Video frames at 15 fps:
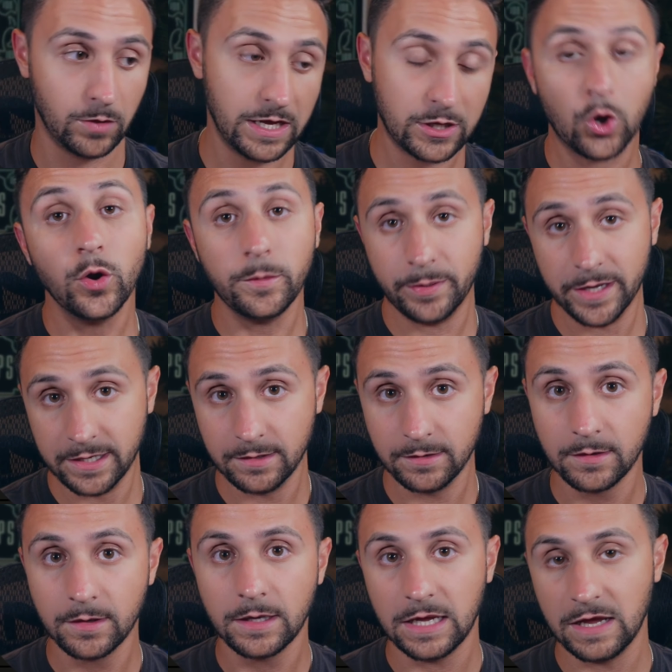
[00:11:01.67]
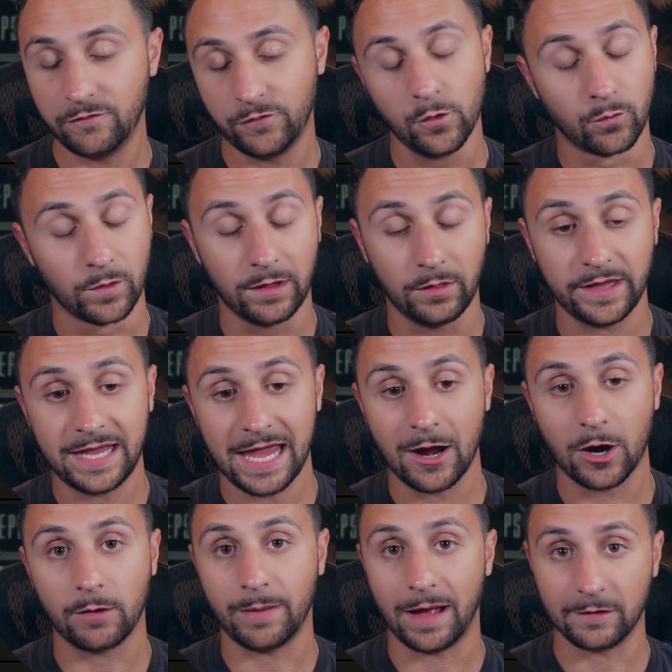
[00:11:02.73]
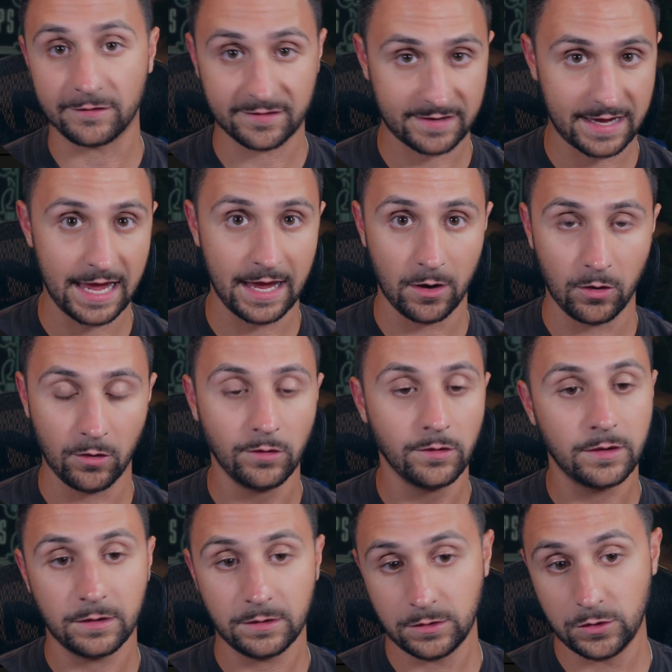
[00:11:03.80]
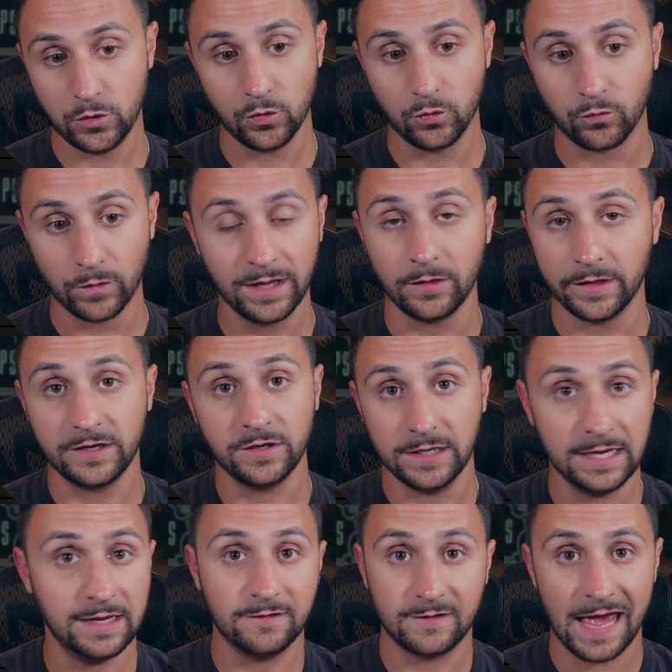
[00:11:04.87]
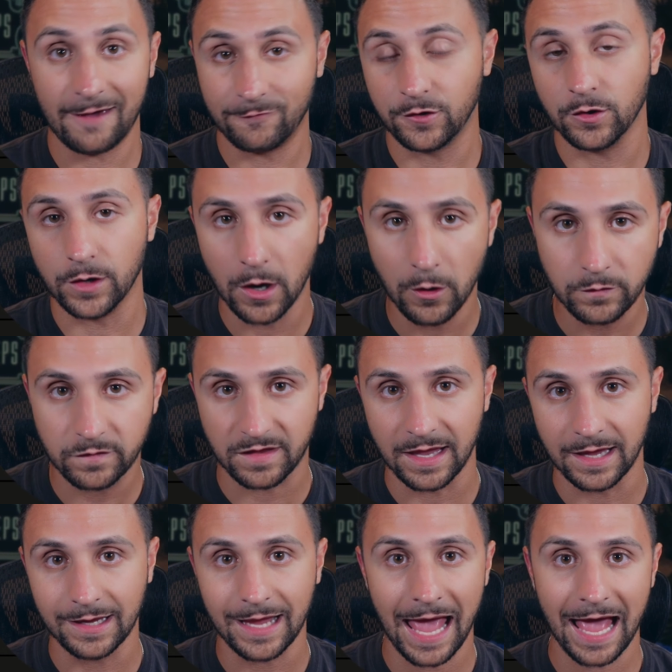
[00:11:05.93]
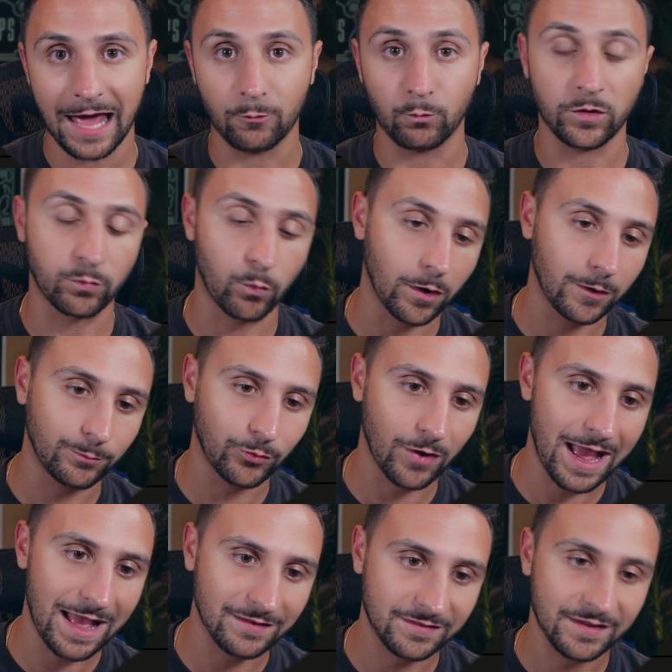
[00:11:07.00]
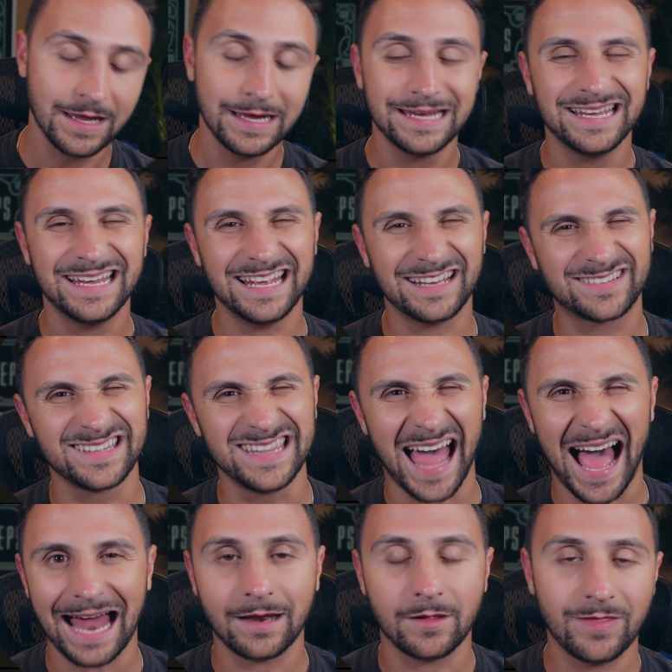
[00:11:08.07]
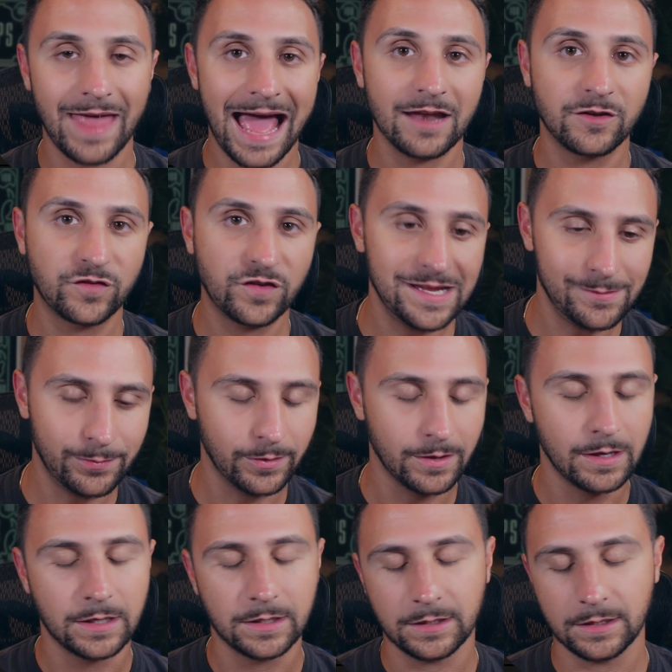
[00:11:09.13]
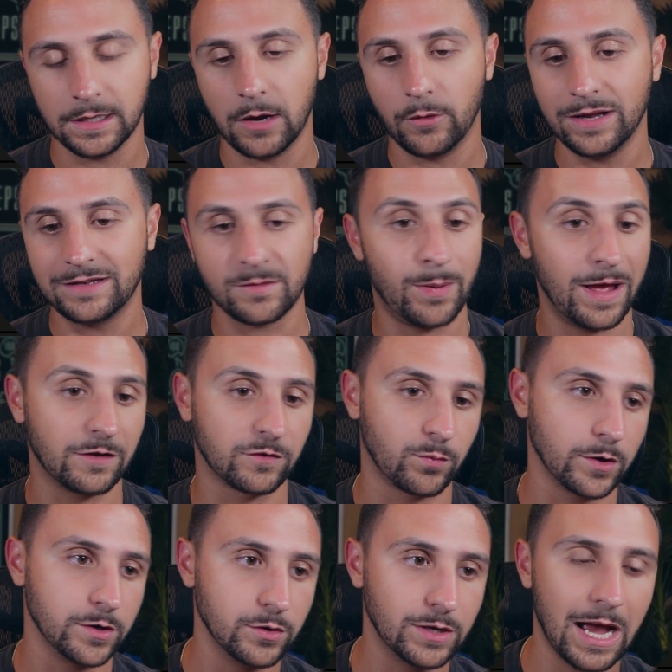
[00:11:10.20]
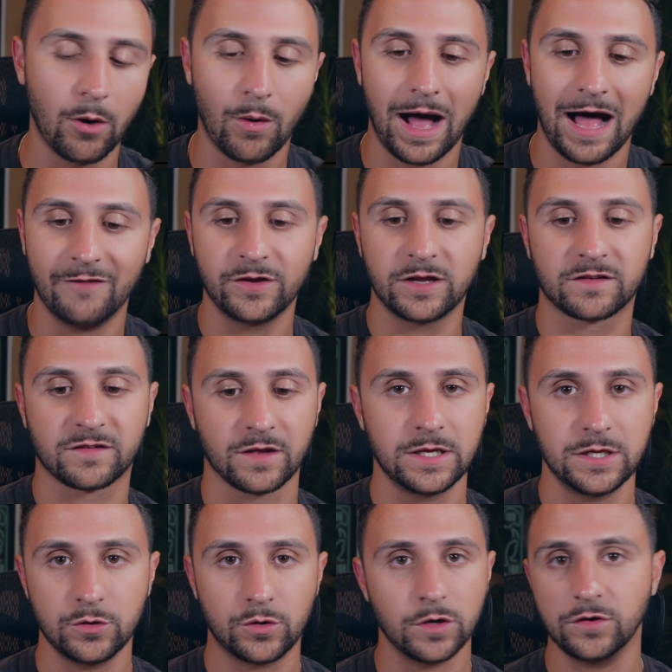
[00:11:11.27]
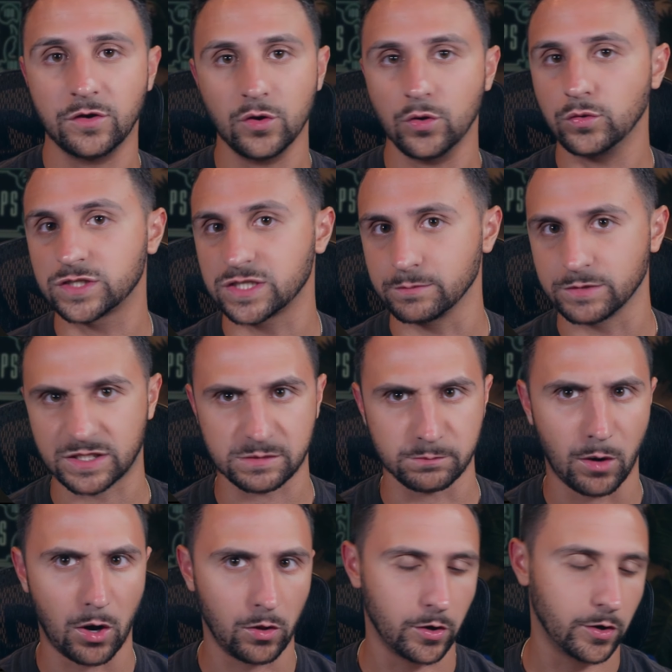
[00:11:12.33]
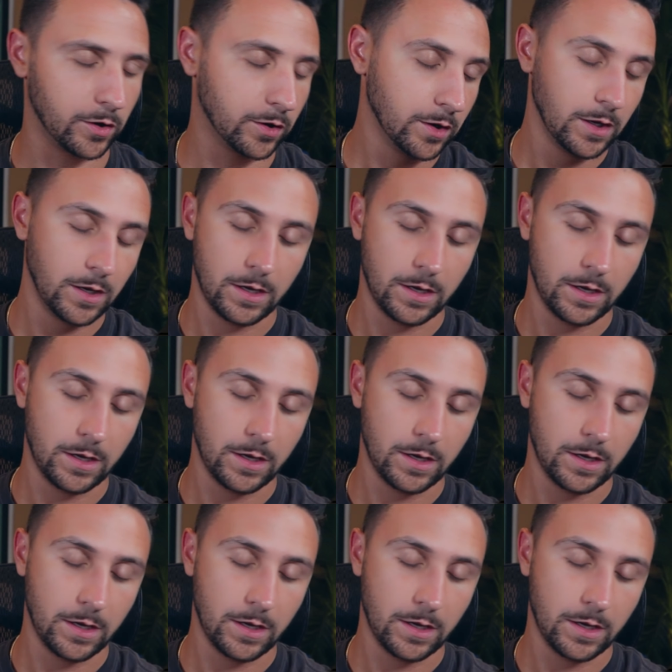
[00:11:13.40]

It could be. If you really care about scale, you really need to have good hosting, and with WordPress, it's not that cheap. You know, it depends where you go. Obviously, you could do some smaller,